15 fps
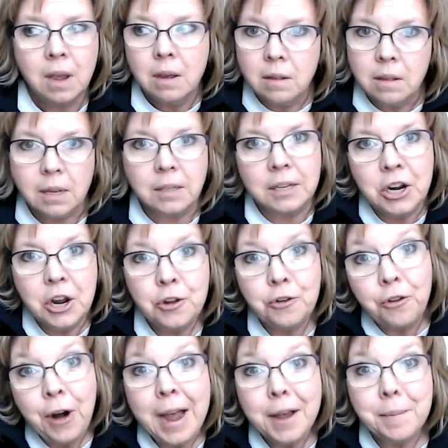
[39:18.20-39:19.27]
It's another
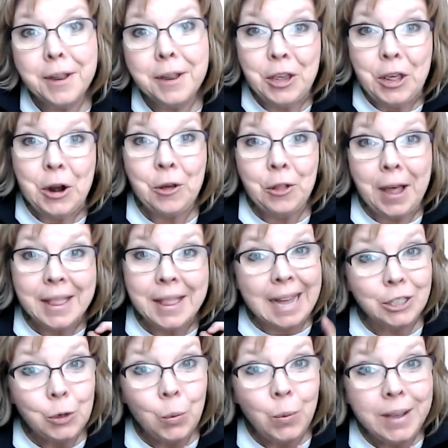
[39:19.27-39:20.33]
fragment, like that's
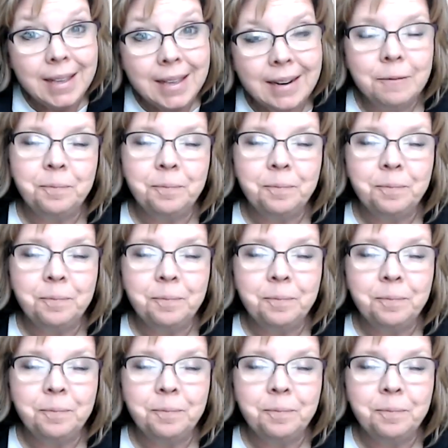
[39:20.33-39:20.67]
a win.